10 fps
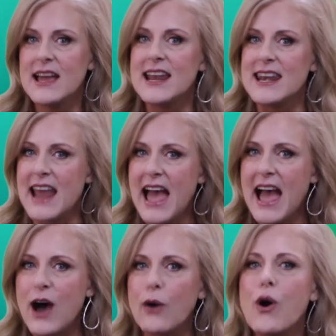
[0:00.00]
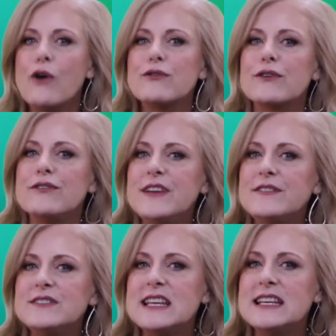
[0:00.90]
Now, over
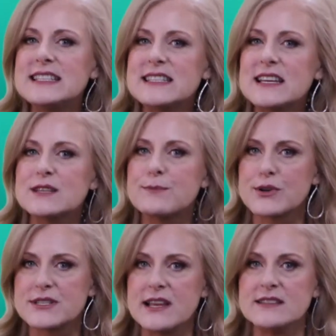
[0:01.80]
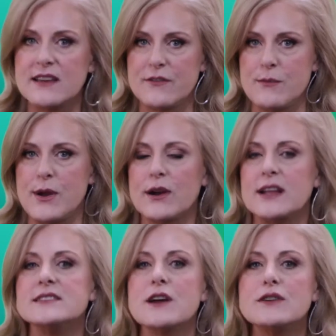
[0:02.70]
56% of
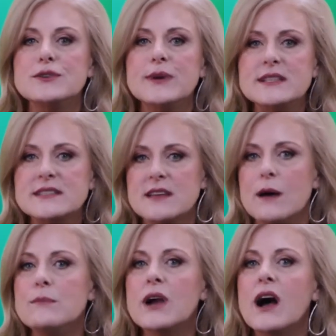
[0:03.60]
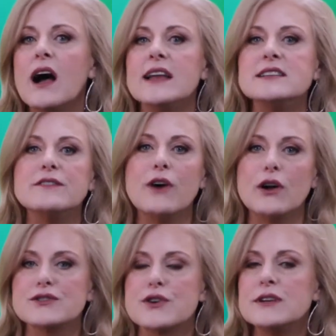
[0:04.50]
Americans are doing some kind of
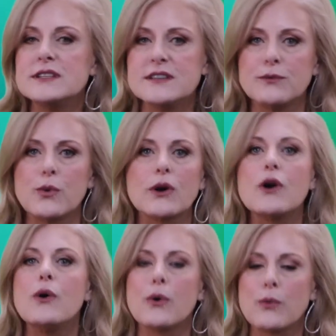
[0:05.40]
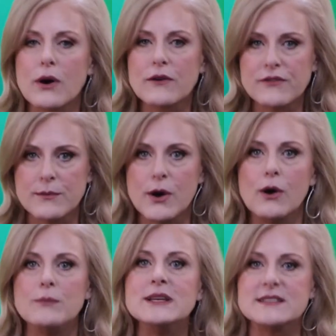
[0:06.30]
alternative work or work from
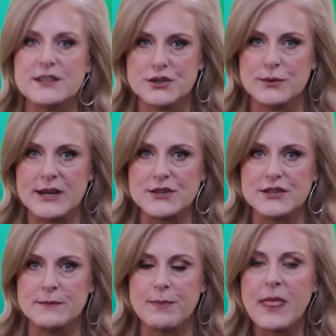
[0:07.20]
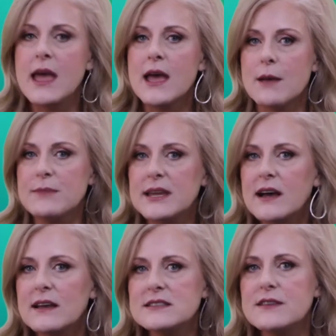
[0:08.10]
home situation. And
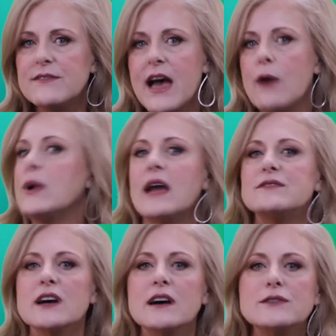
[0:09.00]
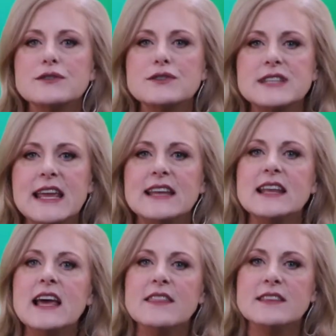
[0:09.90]
because of that, we have to understand
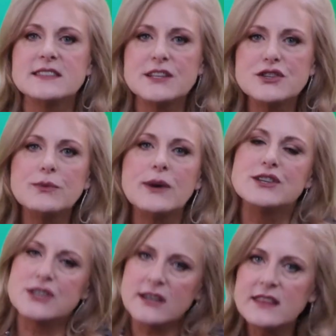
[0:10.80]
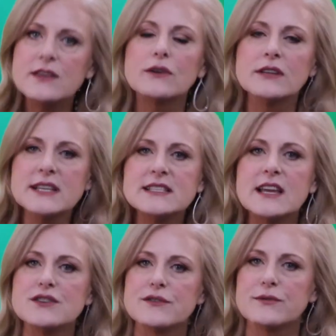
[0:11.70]
the situation in the early
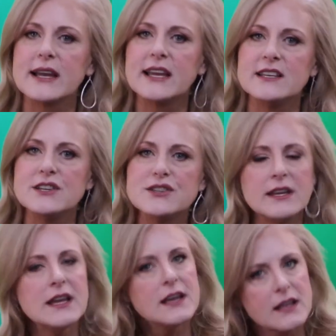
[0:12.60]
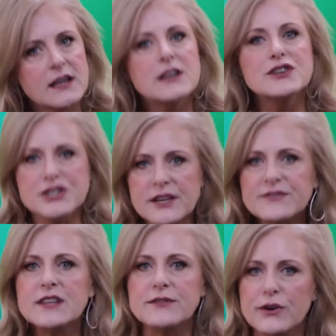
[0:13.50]
stage of recognition
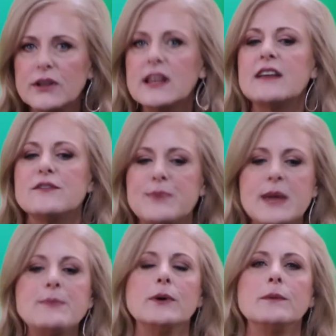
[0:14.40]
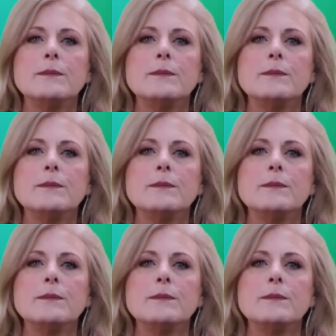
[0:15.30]
shifted for a lot of people.